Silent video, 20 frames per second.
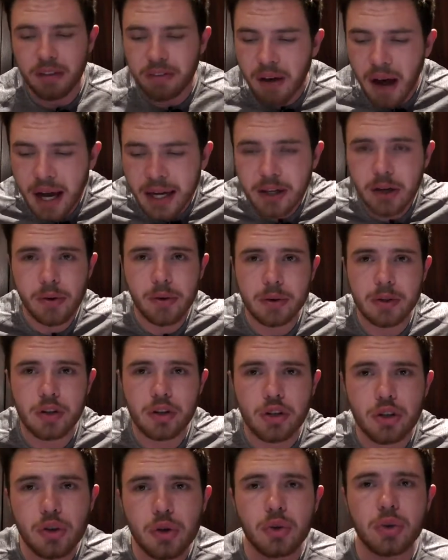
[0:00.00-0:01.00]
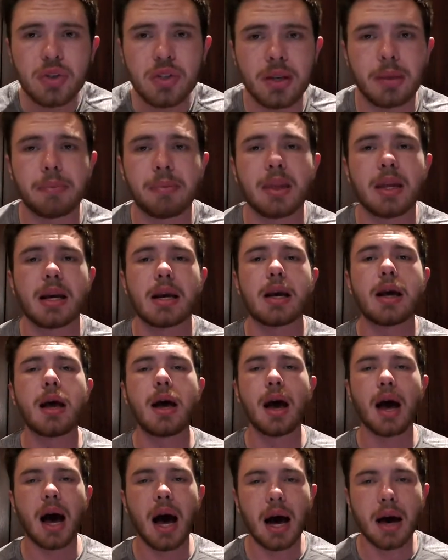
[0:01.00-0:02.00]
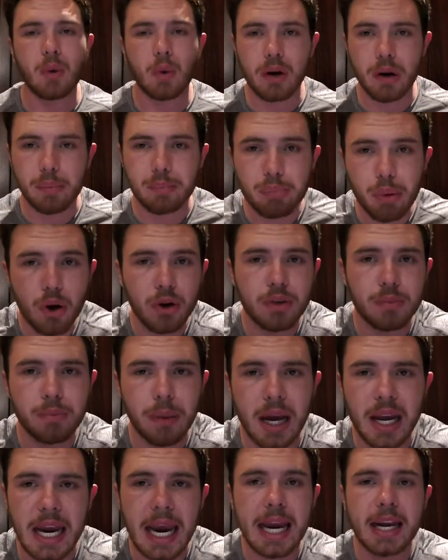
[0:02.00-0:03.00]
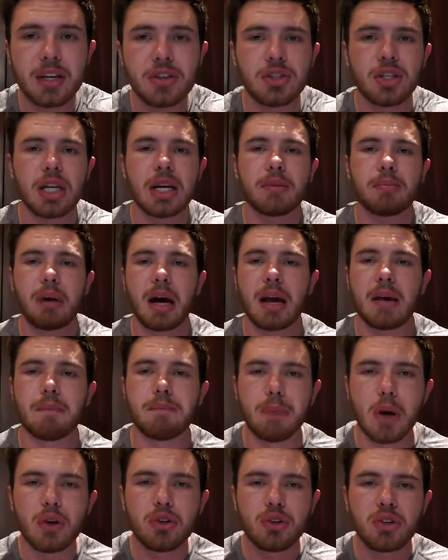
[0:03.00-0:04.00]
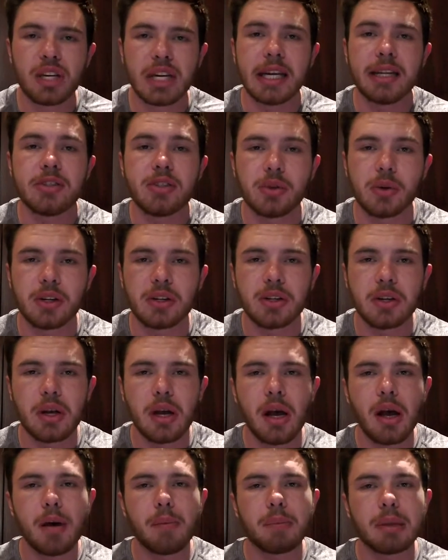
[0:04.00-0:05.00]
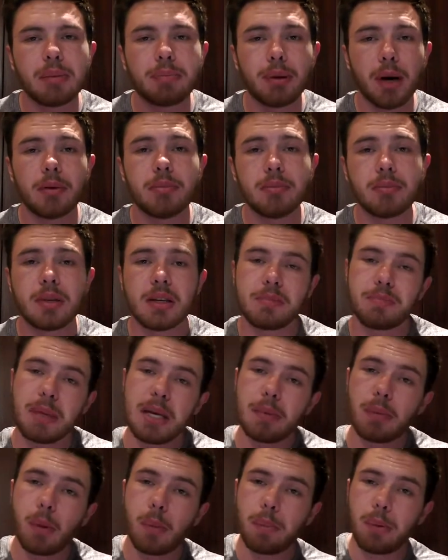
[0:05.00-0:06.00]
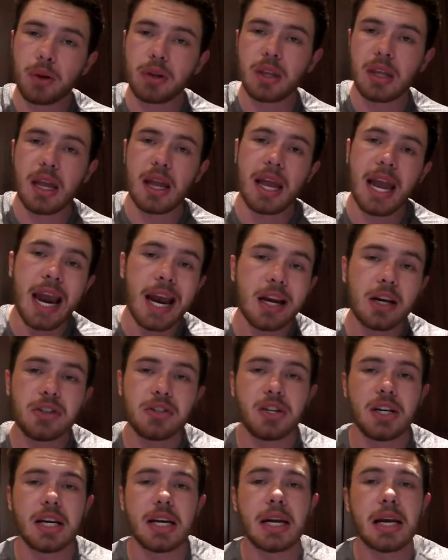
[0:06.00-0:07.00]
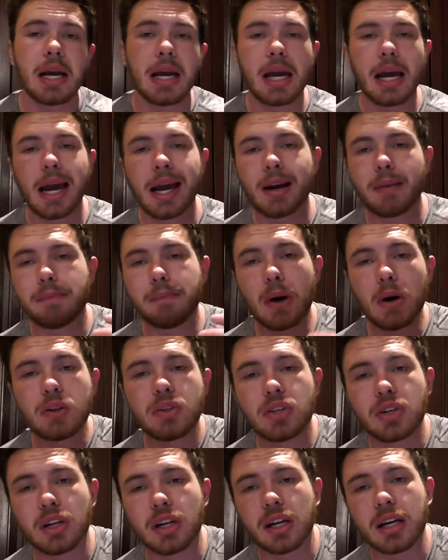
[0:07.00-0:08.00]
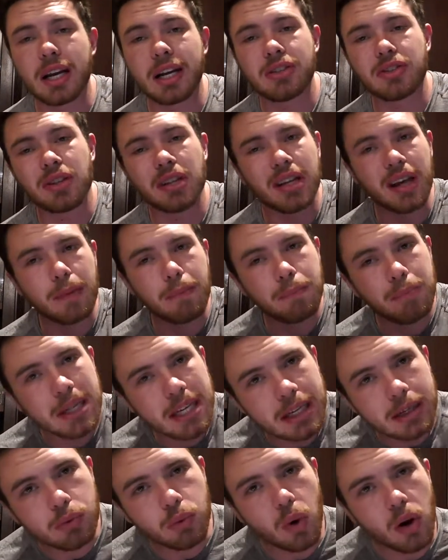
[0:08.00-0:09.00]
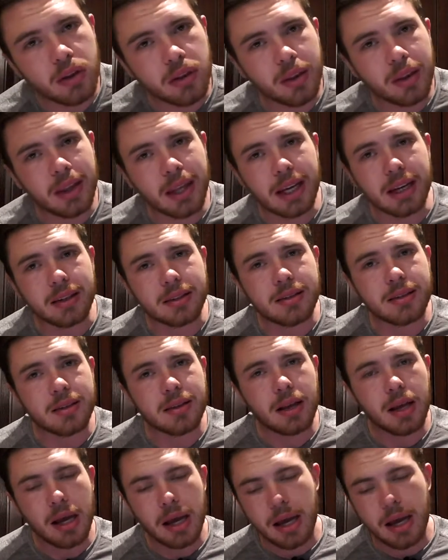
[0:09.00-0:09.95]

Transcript: If I go and do something, I want to put my energy and my emotion into it. But the problem is people put their energy and emotion into the complete wrong things.